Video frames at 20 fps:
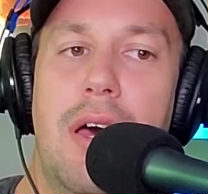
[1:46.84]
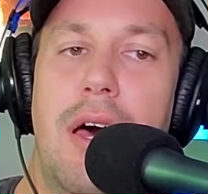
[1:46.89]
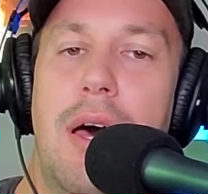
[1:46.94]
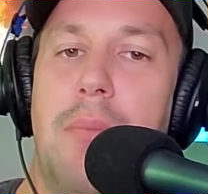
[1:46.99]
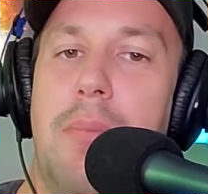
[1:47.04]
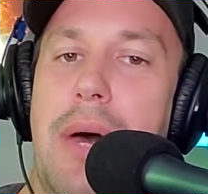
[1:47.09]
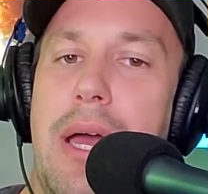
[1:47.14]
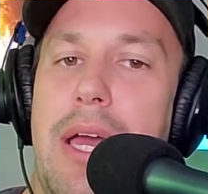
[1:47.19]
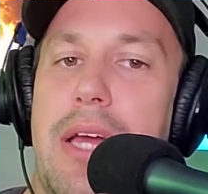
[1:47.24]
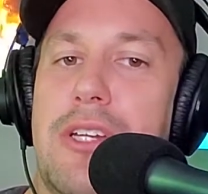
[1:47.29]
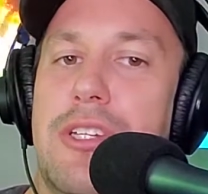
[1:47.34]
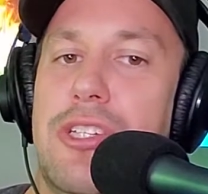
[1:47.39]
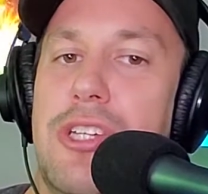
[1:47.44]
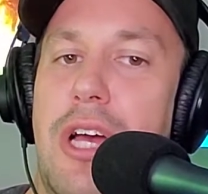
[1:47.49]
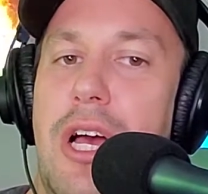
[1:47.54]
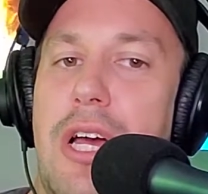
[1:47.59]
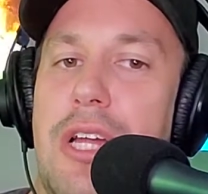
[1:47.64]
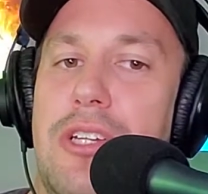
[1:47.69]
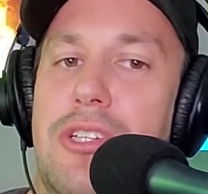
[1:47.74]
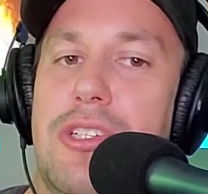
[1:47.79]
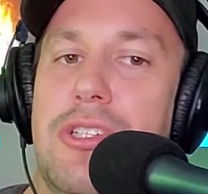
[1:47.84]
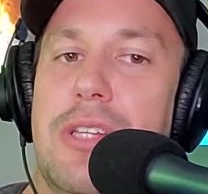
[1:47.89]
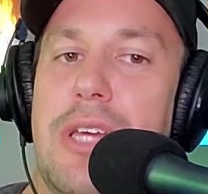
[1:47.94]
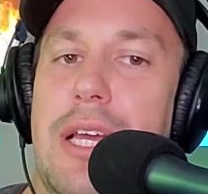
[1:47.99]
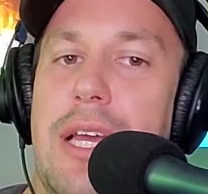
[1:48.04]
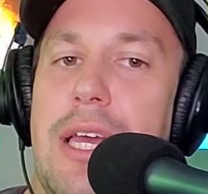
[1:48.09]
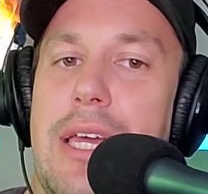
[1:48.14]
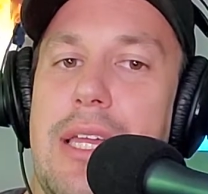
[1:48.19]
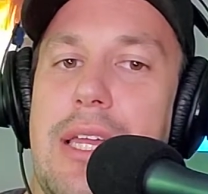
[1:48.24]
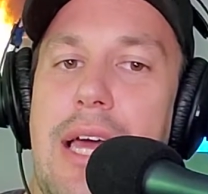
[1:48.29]
by a judge
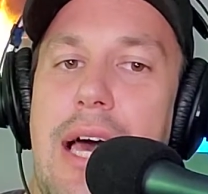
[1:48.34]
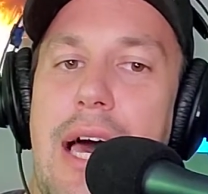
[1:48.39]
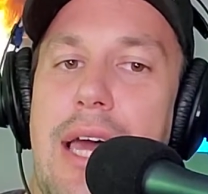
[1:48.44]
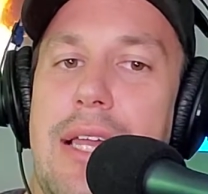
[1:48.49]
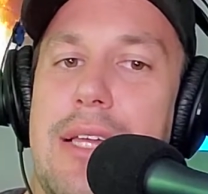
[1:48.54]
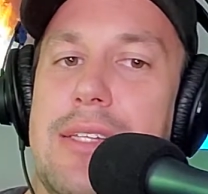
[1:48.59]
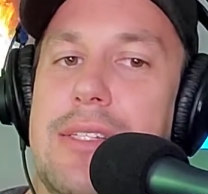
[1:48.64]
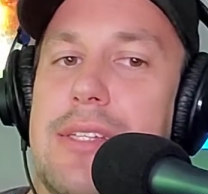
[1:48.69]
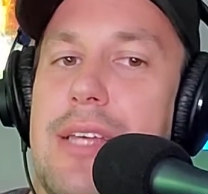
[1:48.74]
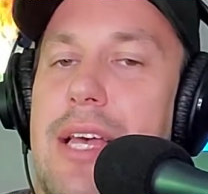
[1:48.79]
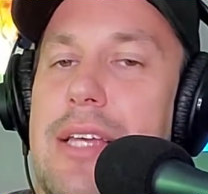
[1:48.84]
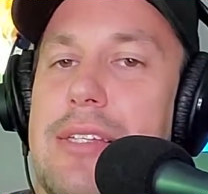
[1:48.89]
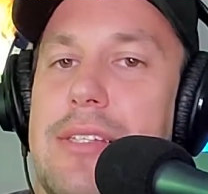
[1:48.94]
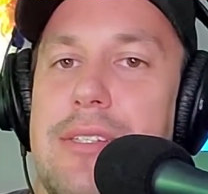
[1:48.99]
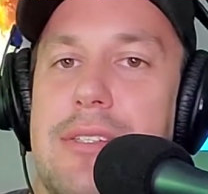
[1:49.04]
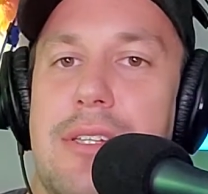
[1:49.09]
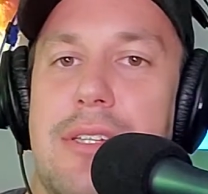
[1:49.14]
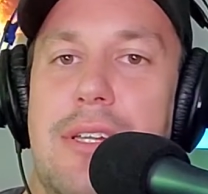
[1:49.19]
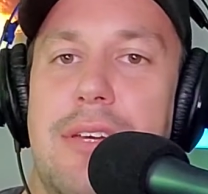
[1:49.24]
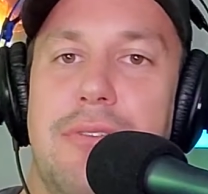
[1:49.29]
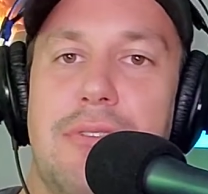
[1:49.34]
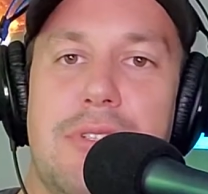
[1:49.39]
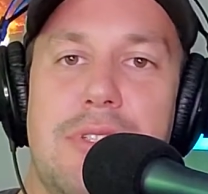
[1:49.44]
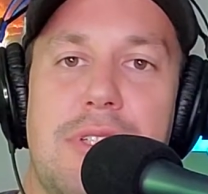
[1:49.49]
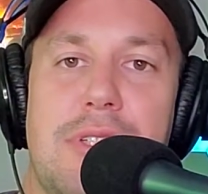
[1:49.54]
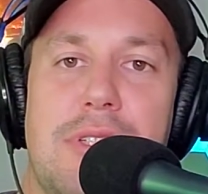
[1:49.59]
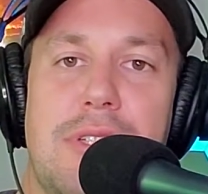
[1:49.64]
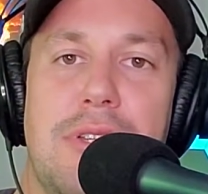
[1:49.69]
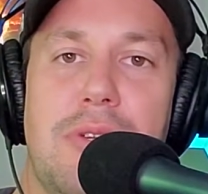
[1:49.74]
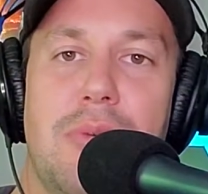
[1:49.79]
that cannot assess the
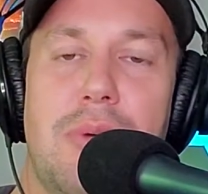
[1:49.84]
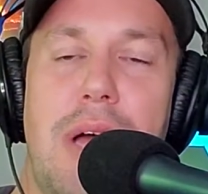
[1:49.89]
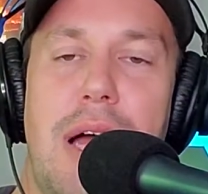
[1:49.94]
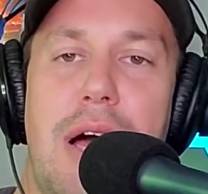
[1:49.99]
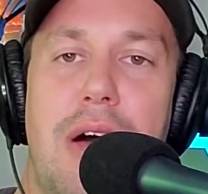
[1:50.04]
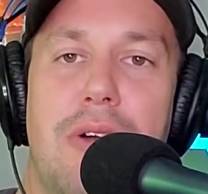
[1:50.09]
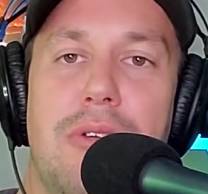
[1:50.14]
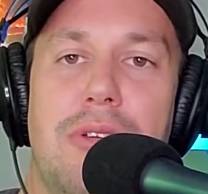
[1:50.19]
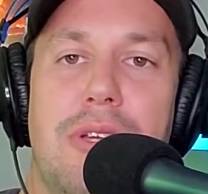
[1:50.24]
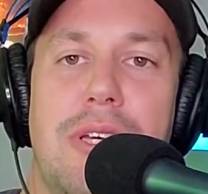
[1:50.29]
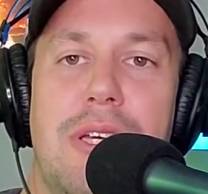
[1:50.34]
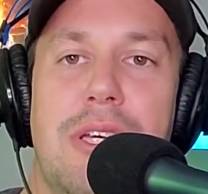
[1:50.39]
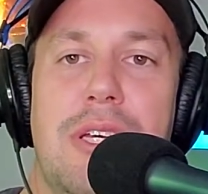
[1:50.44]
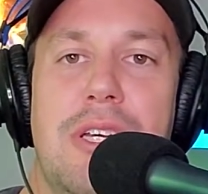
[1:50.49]
differences in the round.